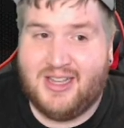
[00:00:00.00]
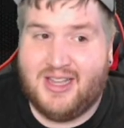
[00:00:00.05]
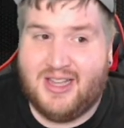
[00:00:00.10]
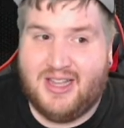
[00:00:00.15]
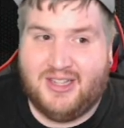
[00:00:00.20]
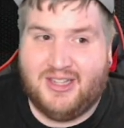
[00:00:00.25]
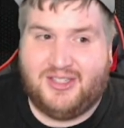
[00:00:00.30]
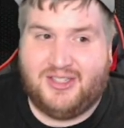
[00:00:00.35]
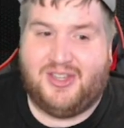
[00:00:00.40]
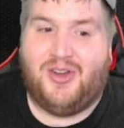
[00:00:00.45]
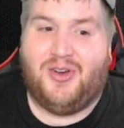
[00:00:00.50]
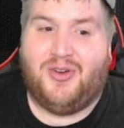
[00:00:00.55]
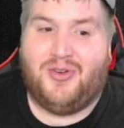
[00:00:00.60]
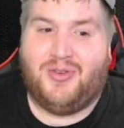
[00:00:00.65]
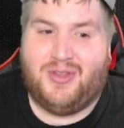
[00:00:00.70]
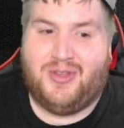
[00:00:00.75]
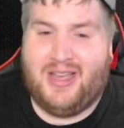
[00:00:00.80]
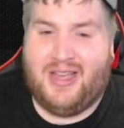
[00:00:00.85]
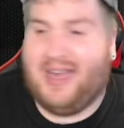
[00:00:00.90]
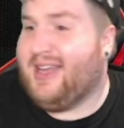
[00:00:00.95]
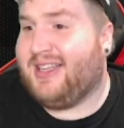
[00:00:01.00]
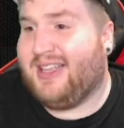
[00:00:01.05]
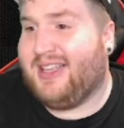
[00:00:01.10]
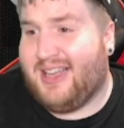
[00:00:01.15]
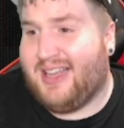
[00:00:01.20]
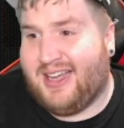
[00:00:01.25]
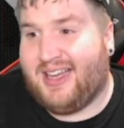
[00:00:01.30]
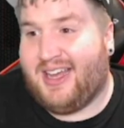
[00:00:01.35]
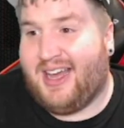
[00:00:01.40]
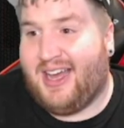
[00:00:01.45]
So yeah,
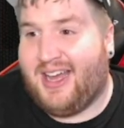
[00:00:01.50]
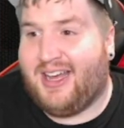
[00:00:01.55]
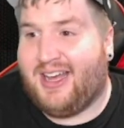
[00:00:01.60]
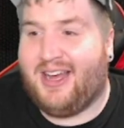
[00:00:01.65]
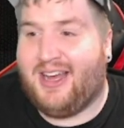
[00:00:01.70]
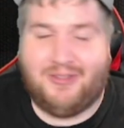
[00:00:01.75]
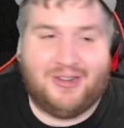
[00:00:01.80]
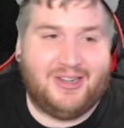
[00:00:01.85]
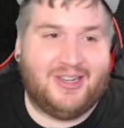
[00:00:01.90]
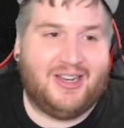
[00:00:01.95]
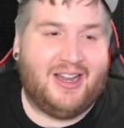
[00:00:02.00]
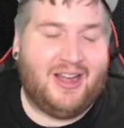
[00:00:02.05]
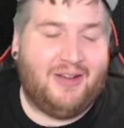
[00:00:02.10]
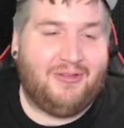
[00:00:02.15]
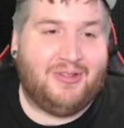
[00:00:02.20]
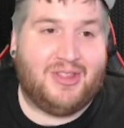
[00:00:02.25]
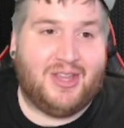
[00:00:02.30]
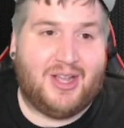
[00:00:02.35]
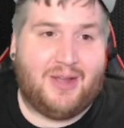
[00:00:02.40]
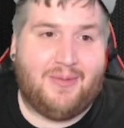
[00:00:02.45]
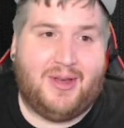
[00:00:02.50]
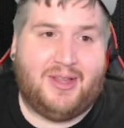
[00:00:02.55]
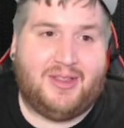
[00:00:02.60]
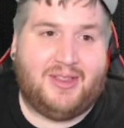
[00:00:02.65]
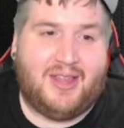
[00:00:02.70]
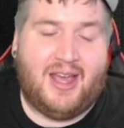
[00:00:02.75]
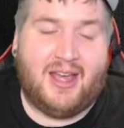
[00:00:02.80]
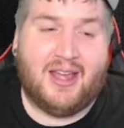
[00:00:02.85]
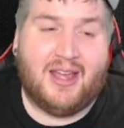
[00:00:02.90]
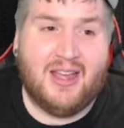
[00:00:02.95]
I would think about
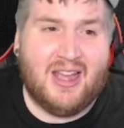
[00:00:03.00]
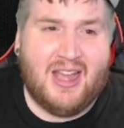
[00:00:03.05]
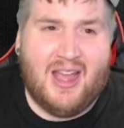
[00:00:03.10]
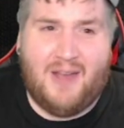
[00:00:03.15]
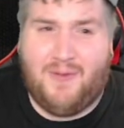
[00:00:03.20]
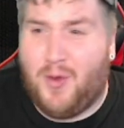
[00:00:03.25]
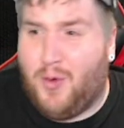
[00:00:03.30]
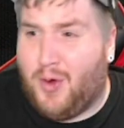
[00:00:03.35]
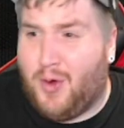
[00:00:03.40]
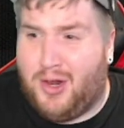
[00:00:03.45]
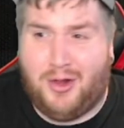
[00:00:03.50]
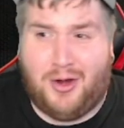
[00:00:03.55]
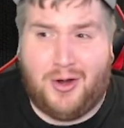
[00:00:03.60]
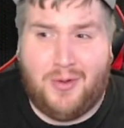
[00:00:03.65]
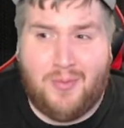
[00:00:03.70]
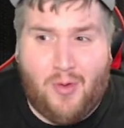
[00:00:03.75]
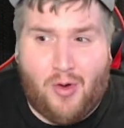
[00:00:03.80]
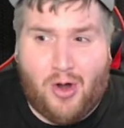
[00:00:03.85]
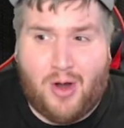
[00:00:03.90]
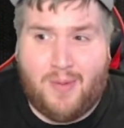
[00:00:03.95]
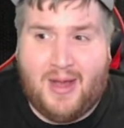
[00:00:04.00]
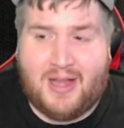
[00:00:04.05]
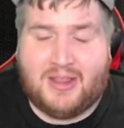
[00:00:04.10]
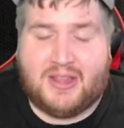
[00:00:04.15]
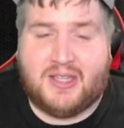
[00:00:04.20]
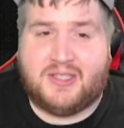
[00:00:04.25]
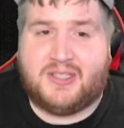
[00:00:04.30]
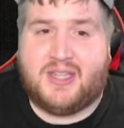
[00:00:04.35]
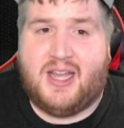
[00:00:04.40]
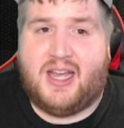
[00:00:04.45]
that. If you want to learn more about
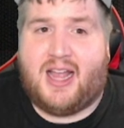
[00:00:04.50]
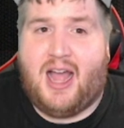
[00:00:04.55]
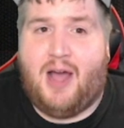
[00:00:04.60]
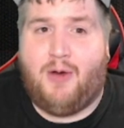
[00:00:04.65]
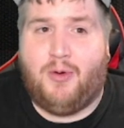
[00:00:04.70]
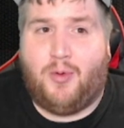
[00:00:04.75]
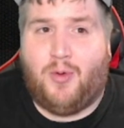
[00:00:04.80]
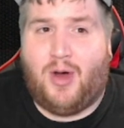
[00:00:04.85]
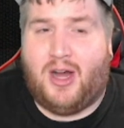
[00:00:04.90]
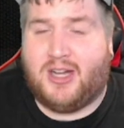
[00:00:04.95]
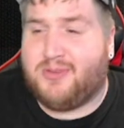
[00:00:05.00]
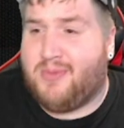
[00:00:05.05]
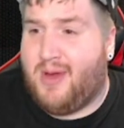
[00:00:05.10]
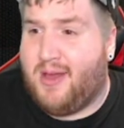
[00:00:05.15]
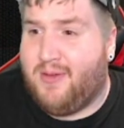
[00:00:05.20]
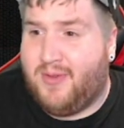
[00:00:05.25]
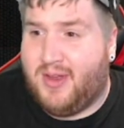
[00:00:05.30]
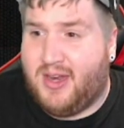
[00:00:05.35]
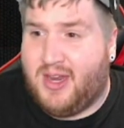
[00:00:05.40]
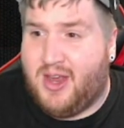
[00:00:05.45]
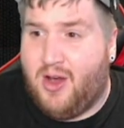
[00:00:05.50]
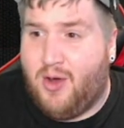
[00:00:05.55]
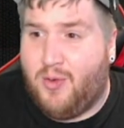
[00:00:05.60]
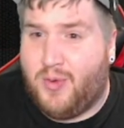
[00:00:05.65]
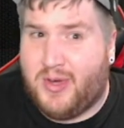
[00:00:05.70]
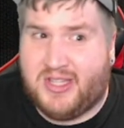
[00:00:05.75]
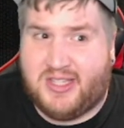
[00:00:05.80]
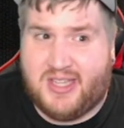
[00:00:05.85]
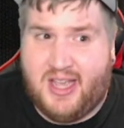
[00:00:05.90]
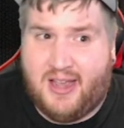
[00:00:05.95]
this deck, I would watch my video
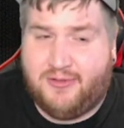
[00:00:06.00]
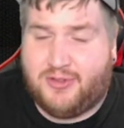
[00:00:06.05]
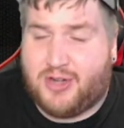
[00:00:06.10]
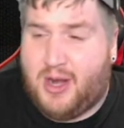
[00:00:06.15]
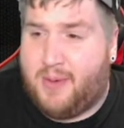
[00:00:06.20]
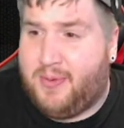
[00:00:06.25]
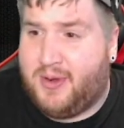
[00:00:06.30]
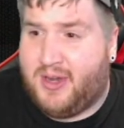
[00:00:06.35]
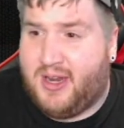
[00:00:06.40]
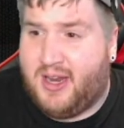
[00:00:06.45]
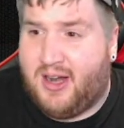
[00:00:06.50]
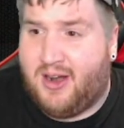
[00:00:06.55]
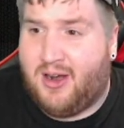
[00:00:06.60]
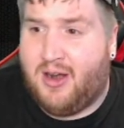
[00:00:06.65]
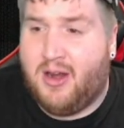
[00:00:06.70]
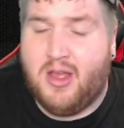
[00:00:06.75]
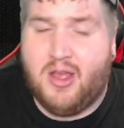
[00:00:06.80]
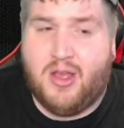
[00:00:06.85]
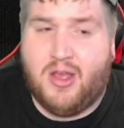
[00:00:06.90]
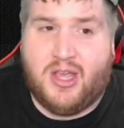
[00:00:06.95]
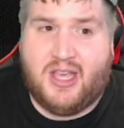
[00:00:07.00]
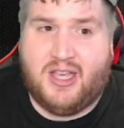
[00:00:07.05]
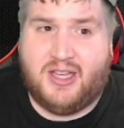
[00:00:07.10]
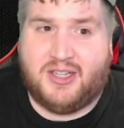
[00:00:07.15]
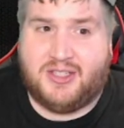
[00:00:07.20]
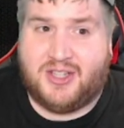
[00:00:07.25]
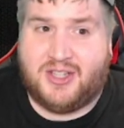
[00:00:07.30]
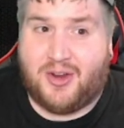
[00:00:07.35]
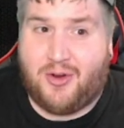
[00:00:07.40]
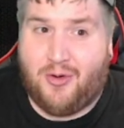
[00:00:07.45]
with Dave Trepanier. He is
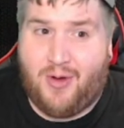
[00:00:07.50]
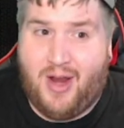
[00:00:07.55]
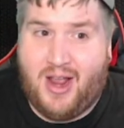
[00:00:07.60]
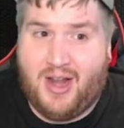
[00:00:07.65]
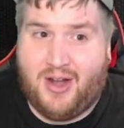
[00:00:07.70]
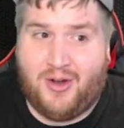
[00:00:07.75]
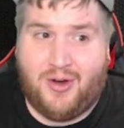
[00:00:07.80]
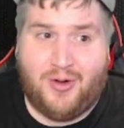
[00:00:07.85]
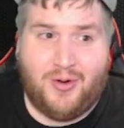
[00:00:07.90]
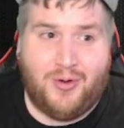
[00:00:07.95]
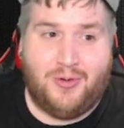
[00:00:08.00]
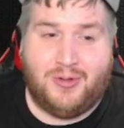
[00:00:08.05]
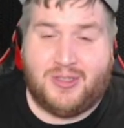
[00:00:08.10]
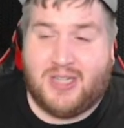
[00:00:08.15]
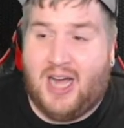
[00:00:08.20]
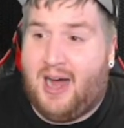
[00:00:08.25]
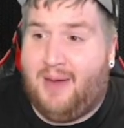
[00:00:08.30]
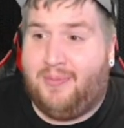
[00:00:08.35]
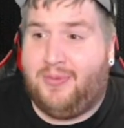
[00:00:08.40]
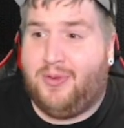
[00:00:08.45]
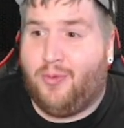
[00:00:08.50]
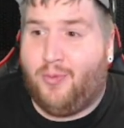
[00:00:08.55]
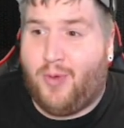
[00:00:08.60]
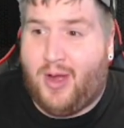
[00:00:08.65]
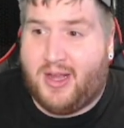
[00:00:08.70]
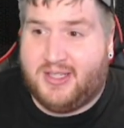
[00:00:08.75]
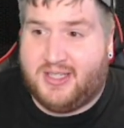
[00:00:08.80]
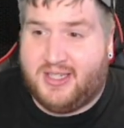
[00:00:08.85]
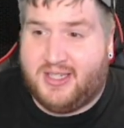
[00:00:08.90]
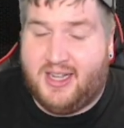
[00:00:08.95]
the creator who topped
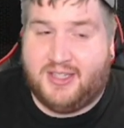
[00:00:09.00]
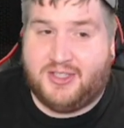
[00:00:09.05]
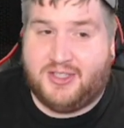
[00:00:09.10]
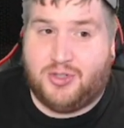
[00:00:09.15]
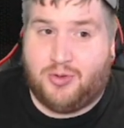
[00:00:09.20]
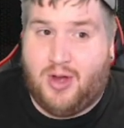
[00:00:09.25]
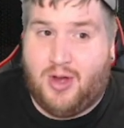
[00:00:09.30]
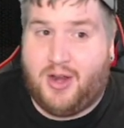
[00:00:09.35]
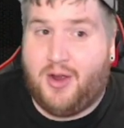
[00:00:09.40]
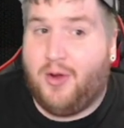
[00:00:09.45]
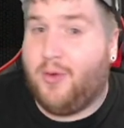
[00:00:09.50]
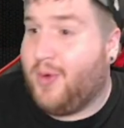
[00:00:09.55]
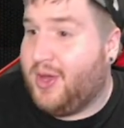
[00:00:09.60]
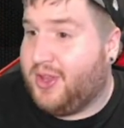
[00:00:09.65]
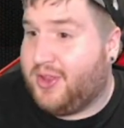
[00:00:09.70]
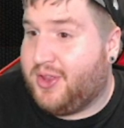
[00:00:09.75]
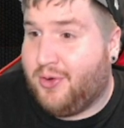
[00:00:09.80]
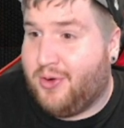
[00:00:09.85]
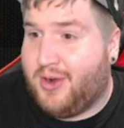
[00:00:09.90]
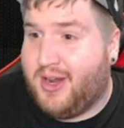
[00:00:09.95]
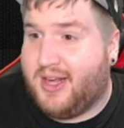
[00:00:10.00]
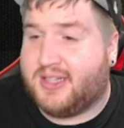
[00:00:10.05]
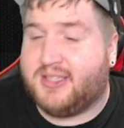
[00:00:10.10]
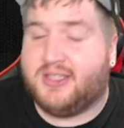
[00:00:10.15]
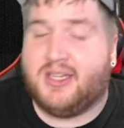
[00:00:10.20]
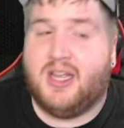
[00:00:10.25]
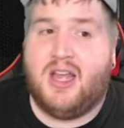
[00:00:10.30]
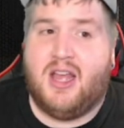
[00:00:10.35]
YCS Toronto with Nordics.